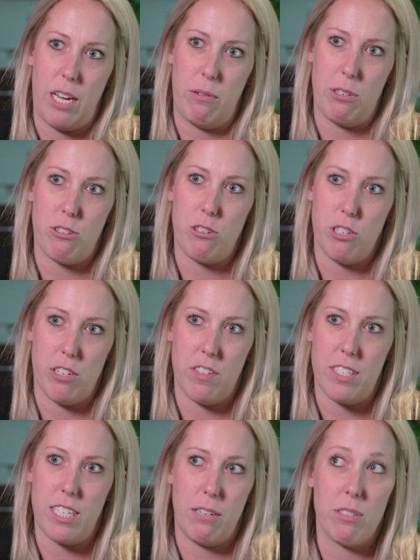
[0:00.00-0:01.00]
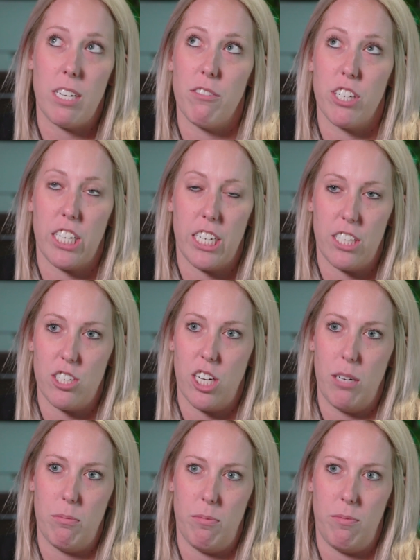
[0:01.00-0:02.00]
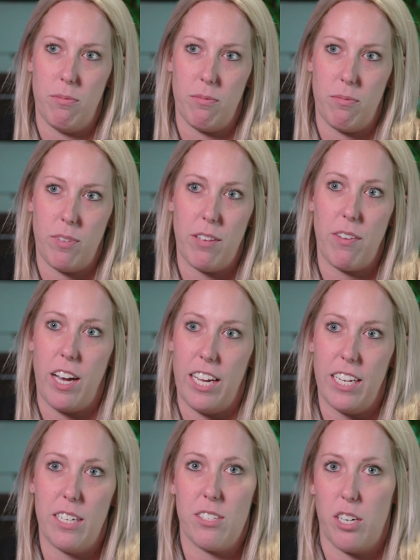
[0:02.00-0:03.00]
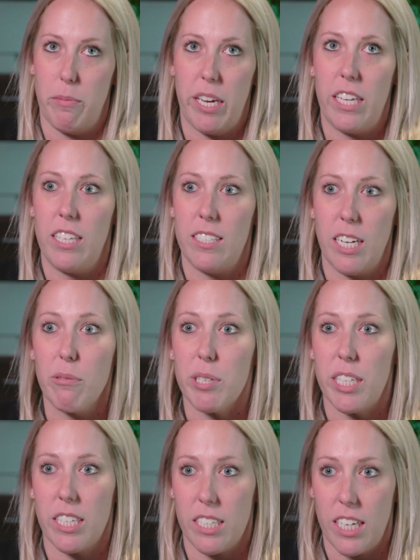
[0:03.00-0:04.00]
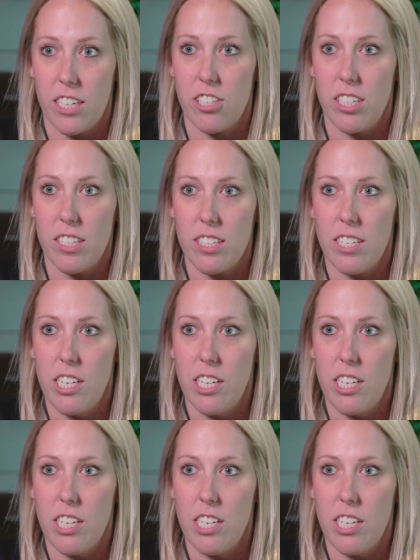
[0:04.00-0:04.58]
I was so nervous that I was never going to get a job if I didn't start making these networking connections.